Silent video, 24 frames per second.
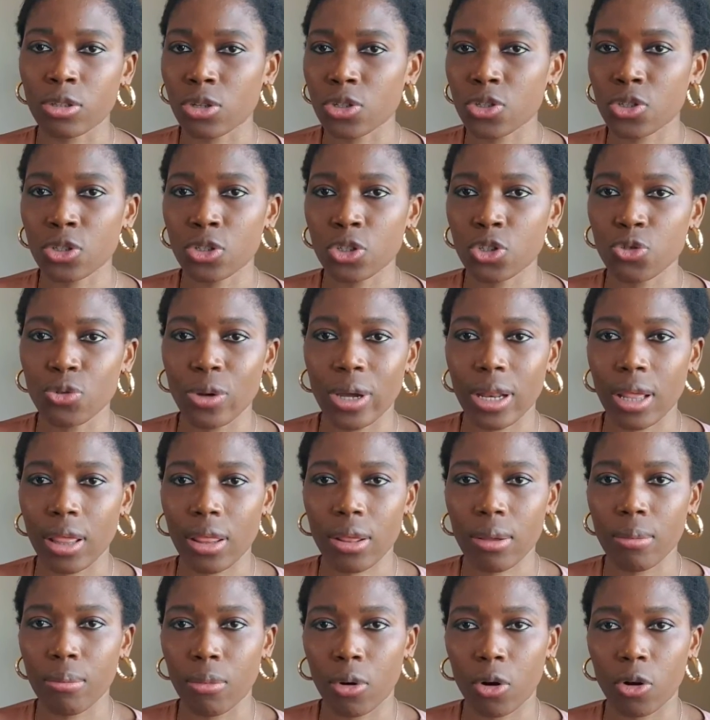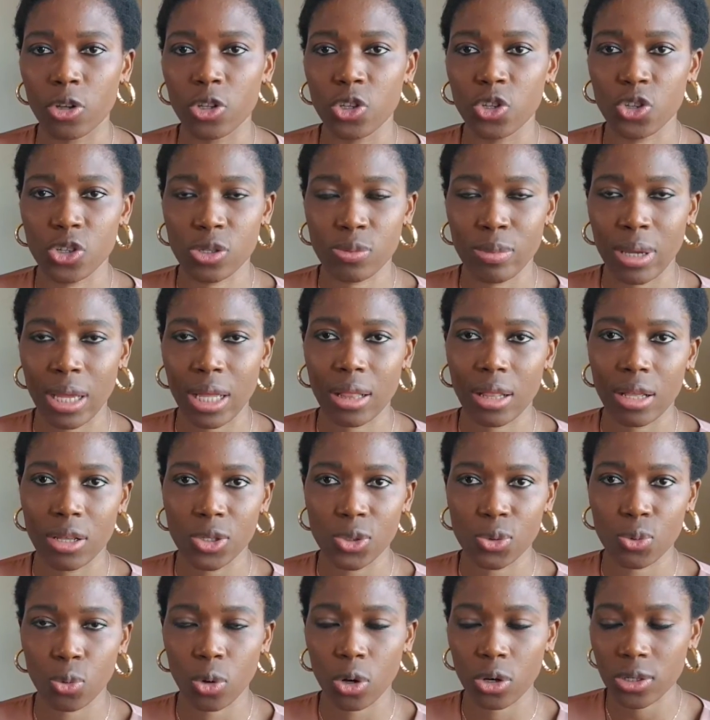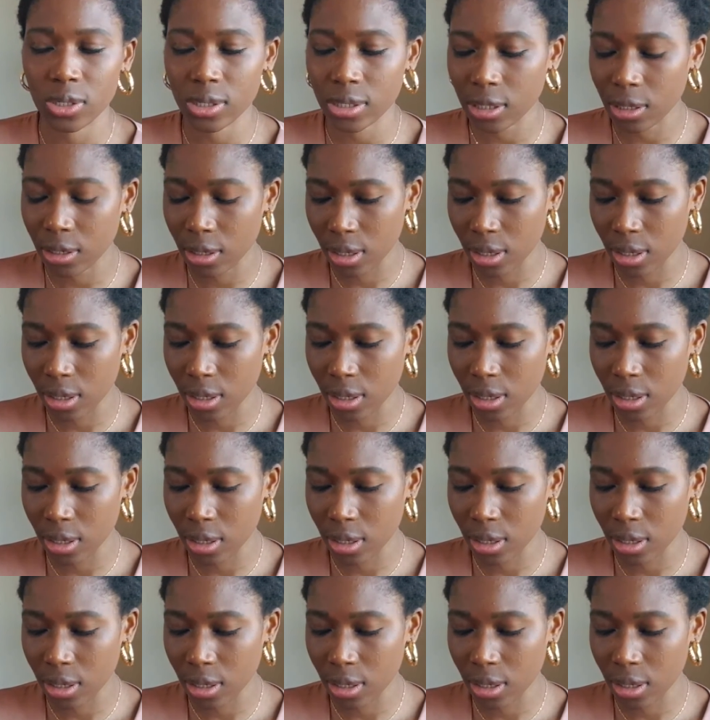does not do anything more. It just makes things worse.